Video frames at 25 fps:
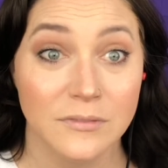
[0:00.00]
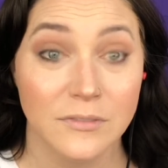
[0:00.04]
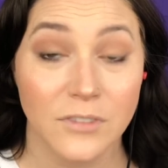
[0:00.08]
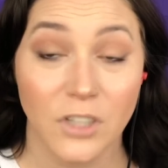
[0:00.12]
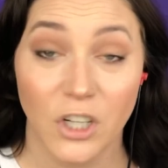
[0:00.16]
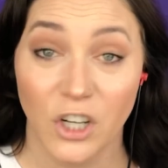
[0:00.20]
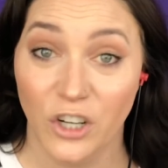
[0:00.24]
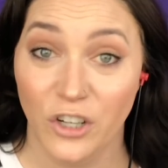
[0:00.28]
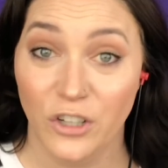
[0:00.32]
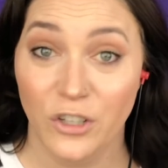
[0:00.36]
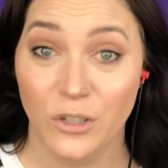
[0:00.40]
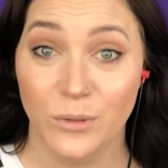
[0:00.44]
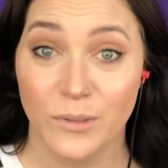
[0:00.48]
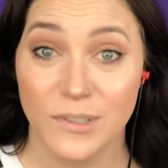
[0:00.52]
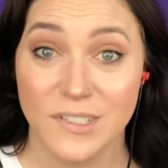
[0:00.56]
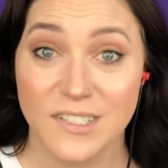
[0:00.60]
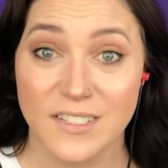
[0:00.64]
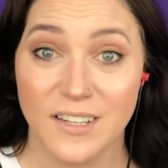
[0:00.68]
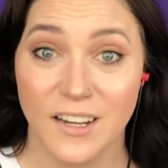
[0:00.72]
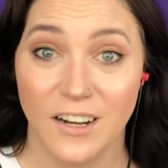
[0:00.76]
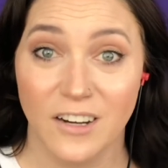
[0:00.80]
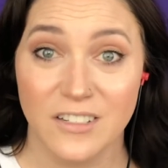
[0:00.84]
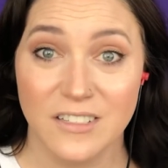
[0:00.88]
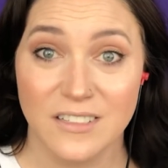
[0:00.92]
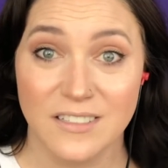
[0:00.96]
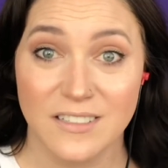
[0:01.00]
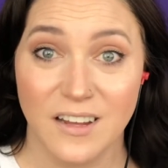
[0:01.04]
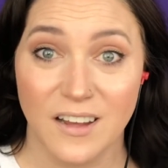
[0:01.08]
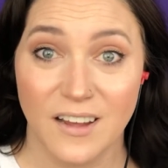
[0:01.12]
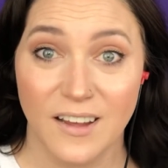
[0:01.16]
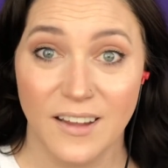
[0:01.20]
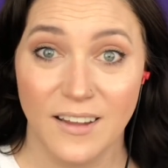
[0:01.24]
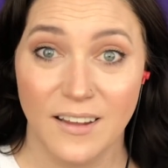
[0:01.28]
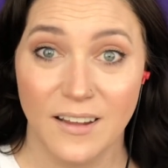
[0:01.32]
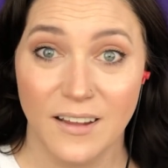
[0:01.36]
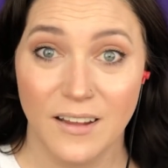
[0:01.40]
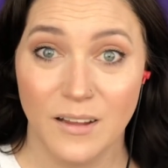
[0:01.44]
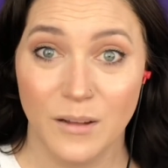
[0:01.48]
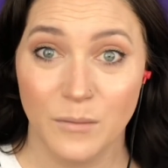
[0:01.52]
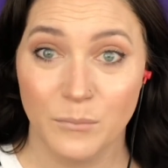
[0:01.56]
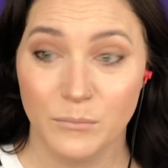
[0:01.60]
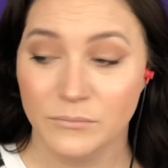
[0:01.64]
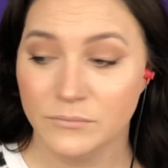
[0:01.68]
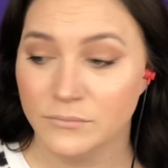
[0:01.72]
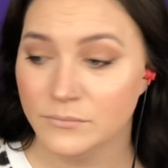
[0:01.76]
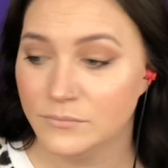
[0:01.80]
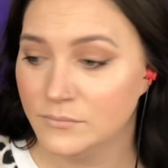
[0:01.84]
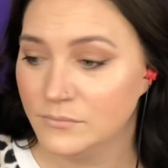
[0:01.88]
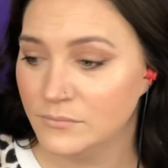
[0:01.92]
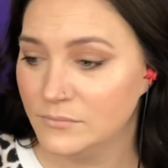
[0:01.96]
Are you as scared as I am?
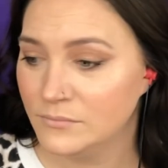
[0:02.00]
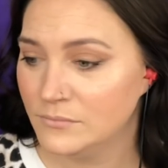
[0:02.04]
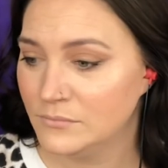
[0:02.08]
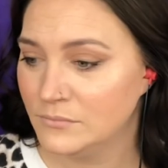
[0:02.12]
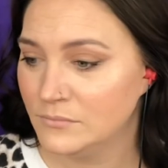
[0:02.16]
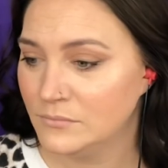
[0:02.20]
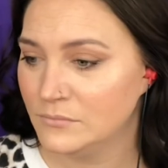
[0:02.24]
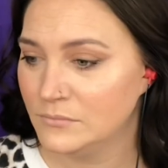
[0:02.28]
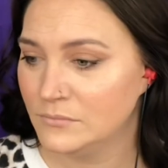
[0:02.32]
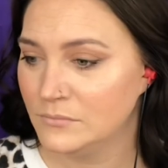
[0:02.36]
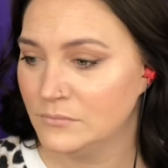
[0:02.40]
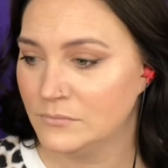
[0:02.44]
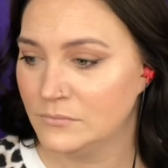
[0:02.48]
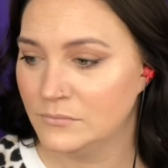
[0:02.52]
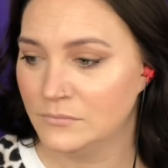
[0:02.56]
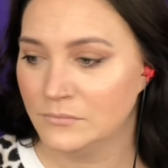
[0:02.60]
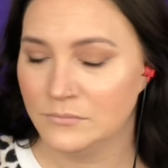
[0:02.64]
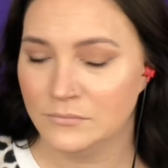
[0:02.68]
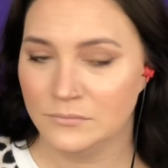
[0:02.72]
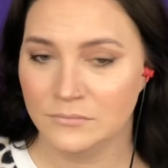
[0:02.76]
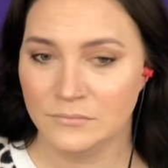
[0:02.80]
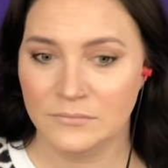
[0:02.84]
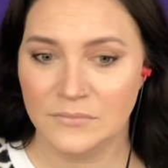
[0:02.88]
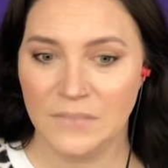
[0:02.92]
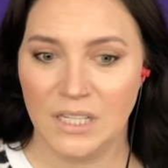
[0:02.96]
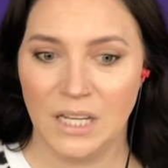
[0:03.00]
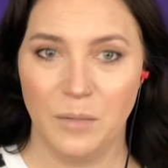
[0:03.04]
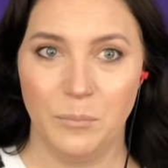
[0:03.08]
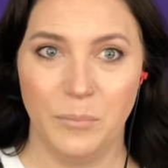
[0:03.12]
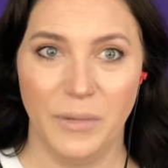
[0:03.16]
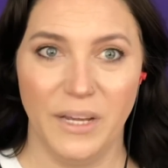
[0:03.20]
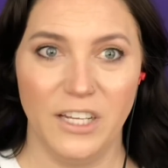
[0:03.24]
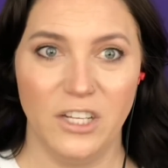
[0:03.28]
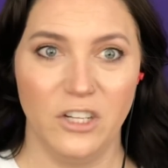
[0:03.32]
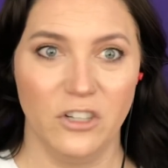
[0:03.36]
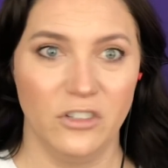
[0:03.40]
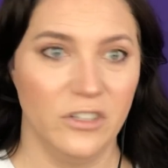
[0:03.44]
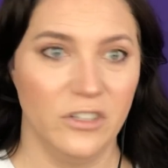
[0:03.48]
I bet you're